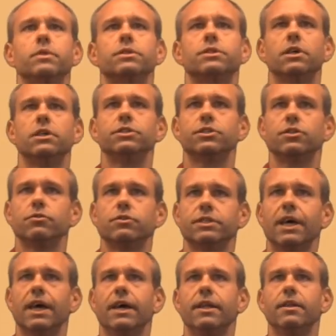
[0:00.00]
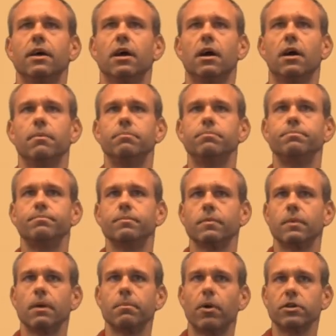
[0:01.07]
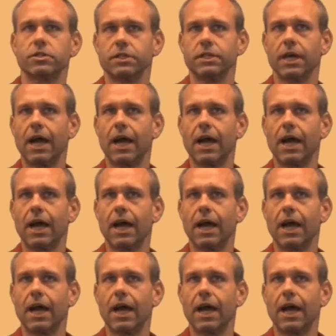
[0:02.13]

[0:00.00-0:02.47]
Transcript: Sun Tzu said, personally,